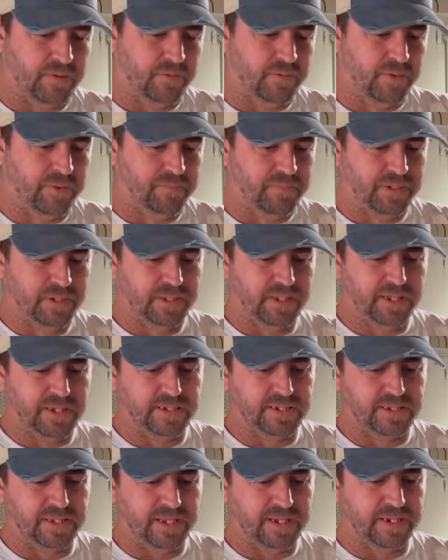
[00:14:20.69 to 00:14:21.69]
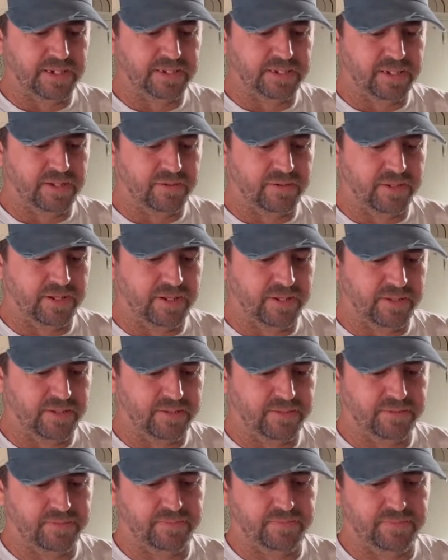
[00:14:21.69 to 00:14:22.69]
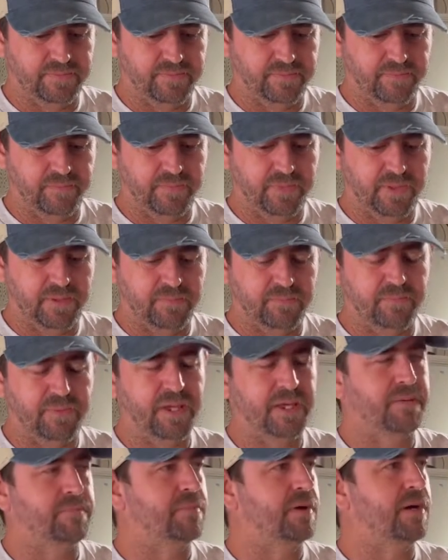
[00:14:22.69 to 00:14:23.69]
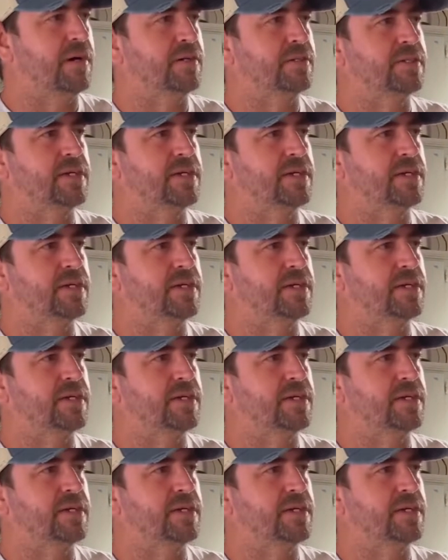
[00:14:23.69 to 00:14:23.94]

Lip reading: we put these things on the Pit Boss